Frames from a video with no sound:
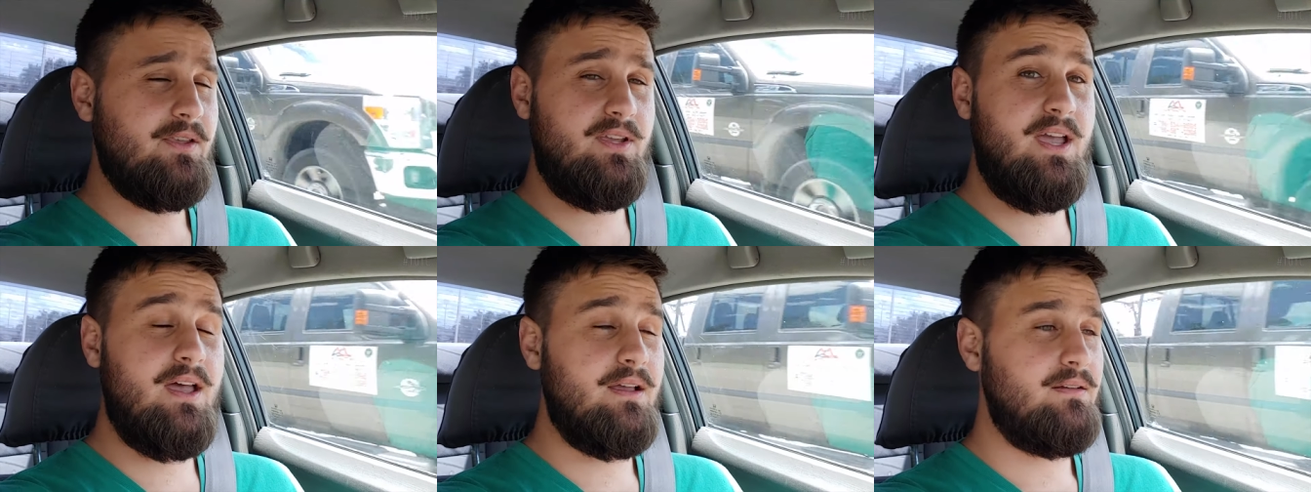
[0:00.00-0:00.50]
So
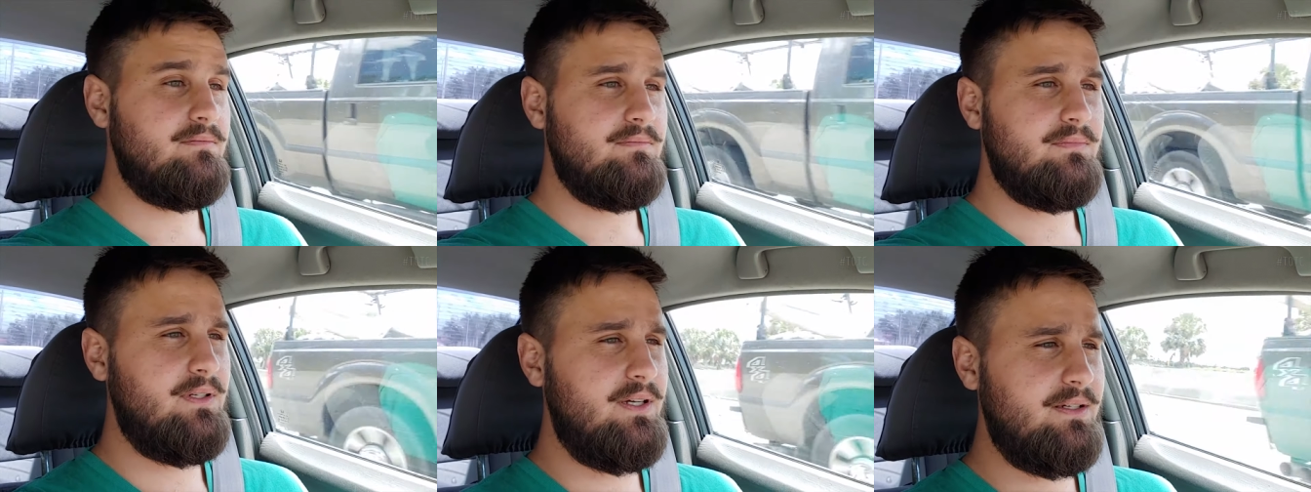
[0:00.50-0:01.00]
yeah,
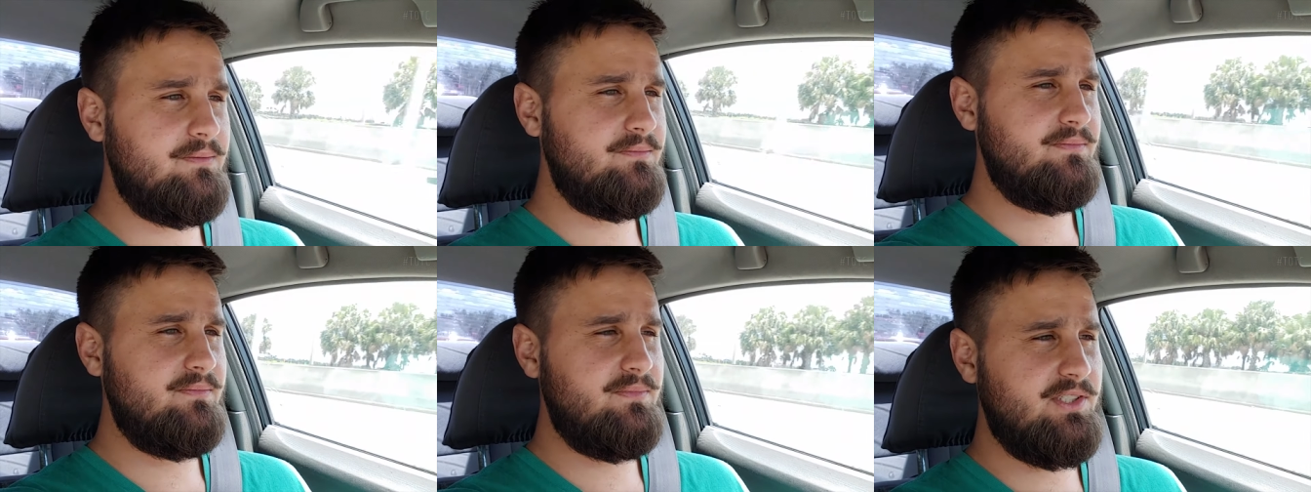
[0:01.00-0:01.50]

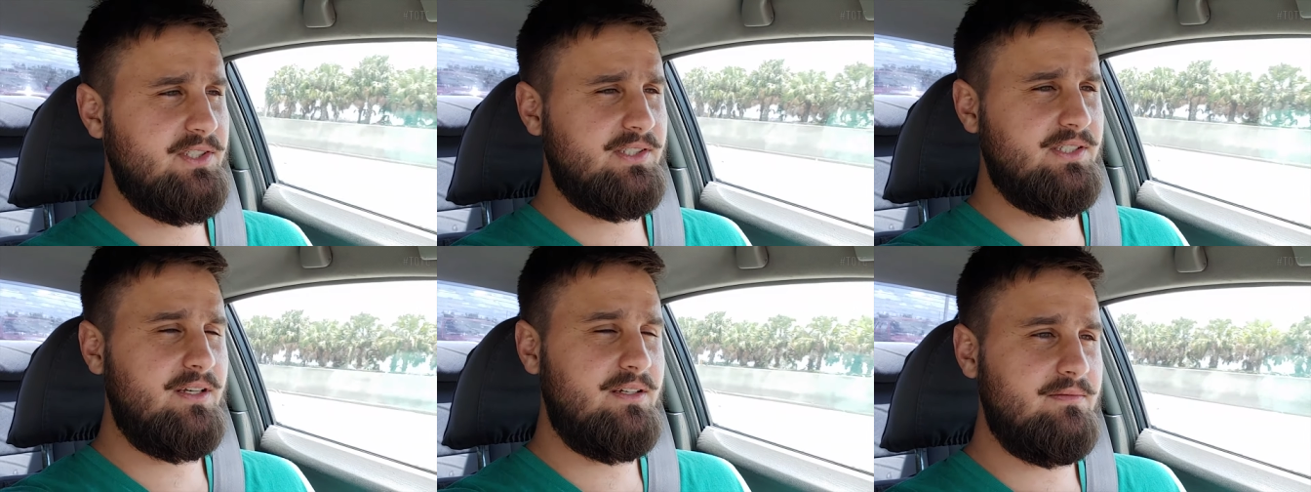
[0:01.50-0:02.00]
just
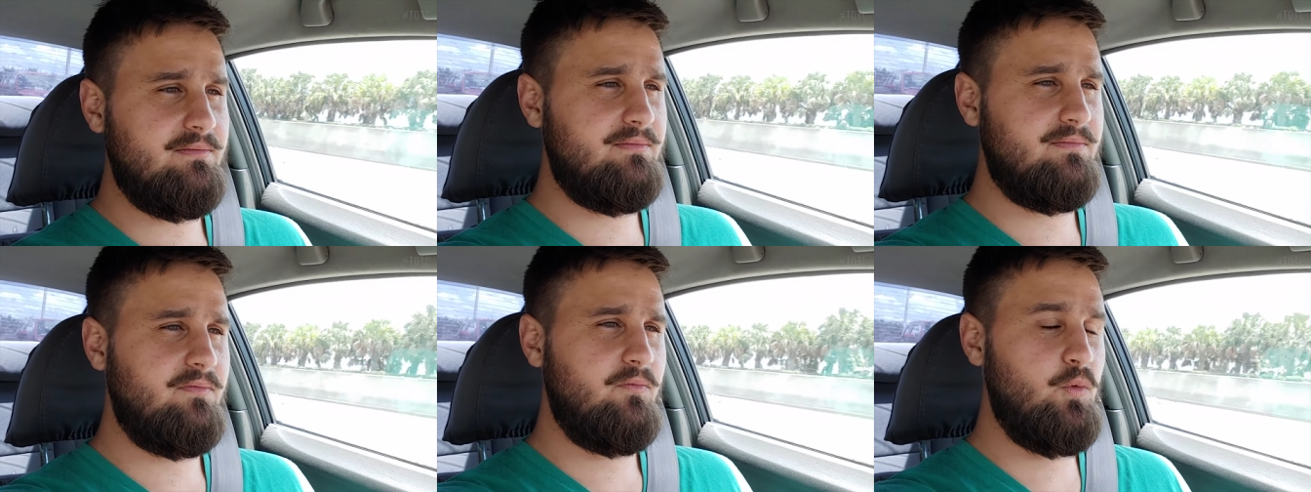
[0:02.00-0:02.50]

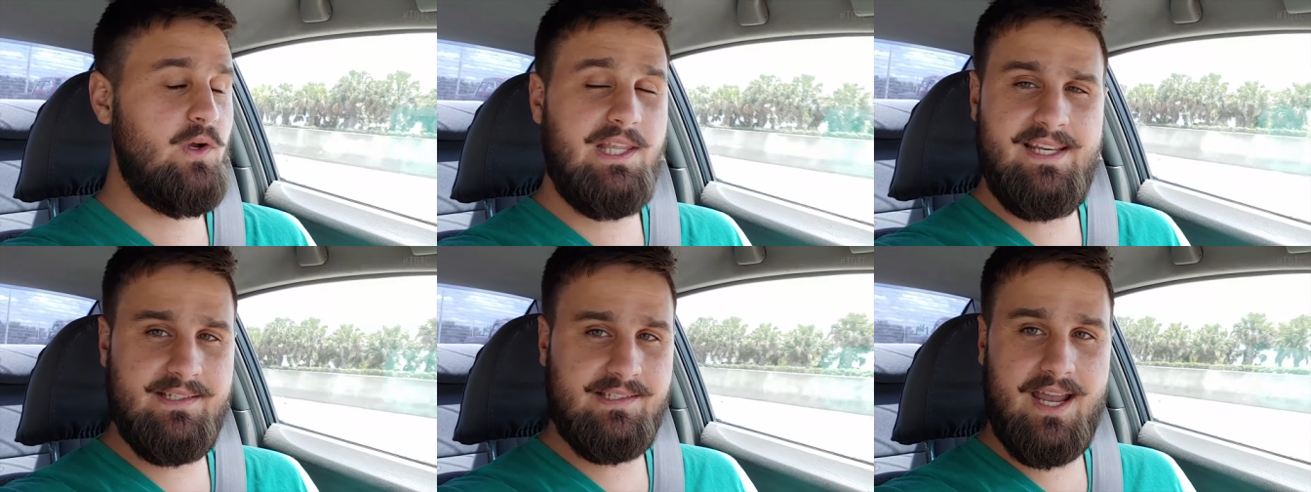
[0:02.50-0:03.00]

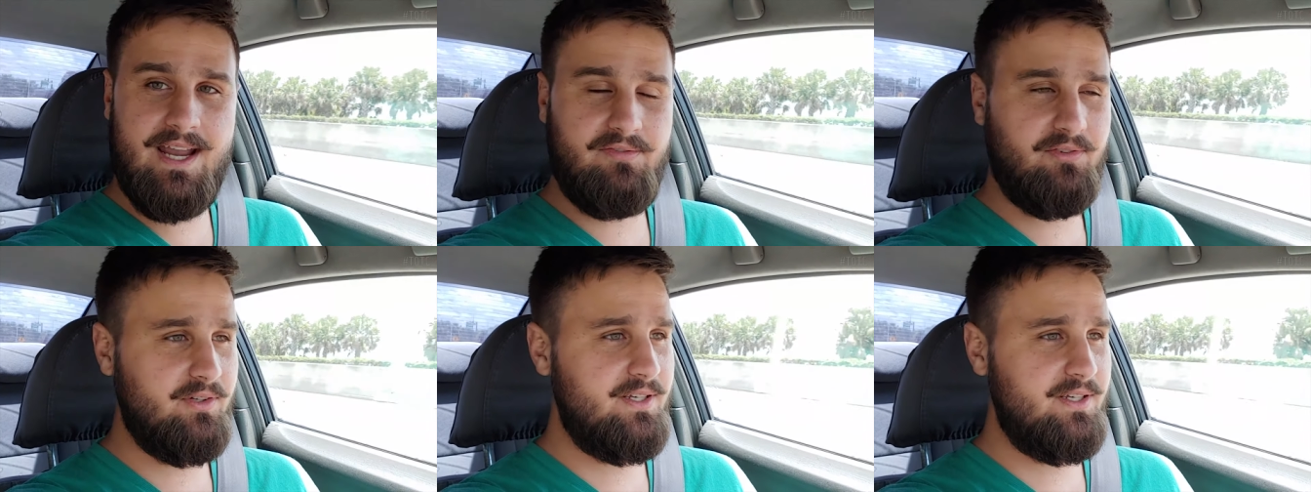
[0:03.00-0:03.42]
really insightful.